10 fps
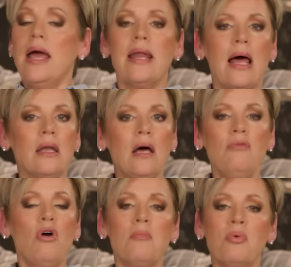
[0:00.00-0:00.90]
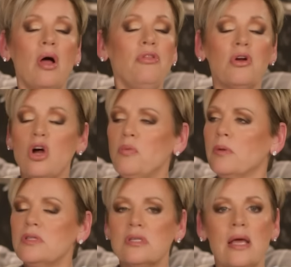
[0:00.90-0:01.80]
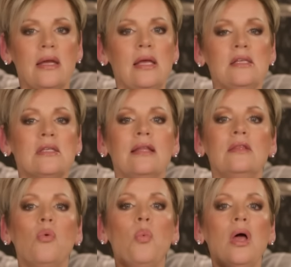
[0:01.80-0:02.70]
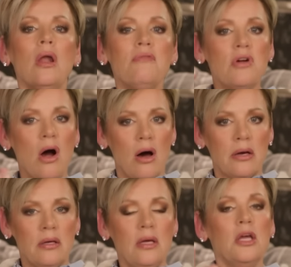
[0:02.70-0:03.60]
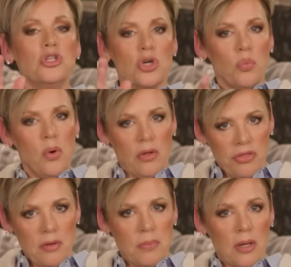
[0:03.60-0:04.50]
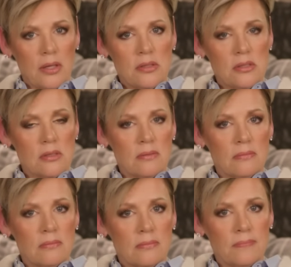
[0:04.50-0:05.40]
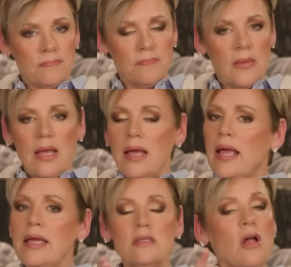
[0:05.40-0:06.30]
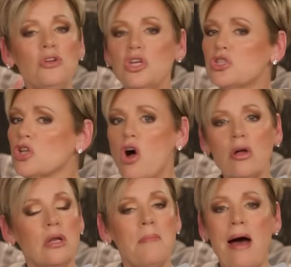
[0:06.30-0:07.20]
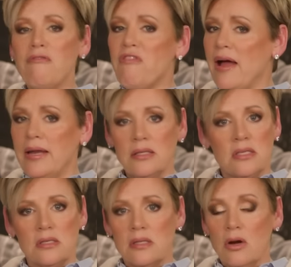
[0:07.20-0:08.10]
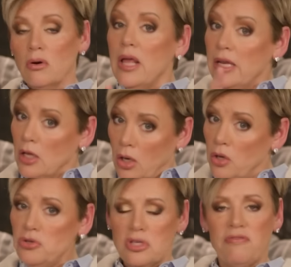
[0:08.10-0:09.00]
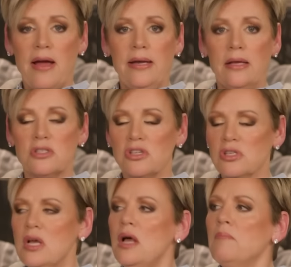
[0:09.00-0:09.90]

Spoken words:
And I love what Brother Copeland said. He said, the will of God is your wealthy place. He's not just talking about finances there. It includes finances.